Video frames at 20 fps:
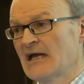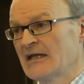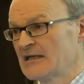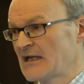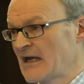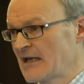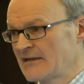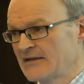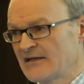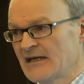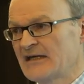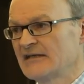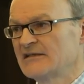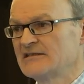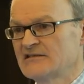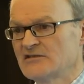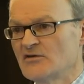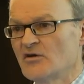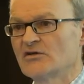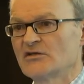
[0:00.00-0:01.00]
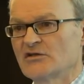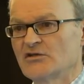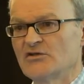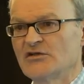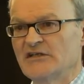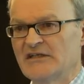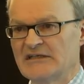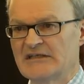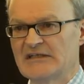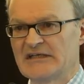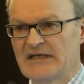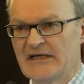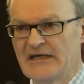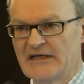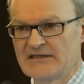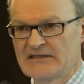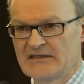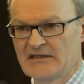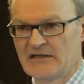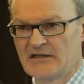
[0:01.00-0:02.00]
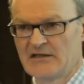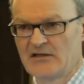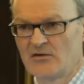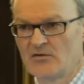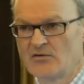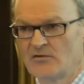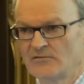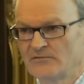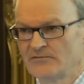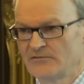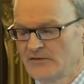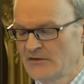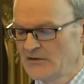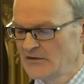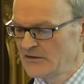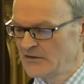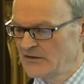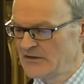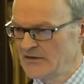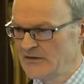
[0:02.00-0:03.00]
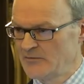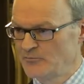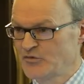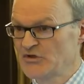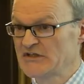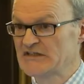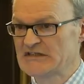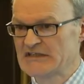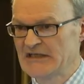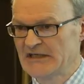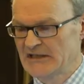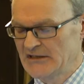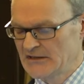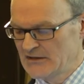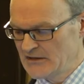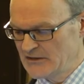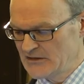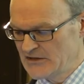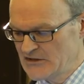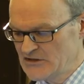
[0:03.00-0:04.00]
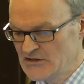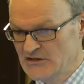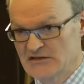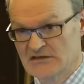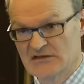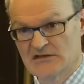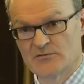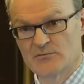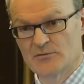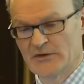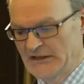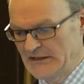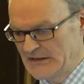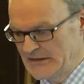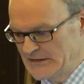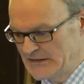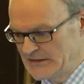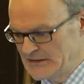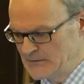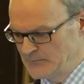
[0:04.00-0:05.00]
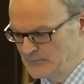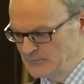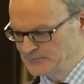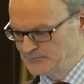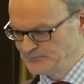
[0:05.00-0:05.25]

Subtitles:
and that is not a good indicator of the pristine conditions that we need.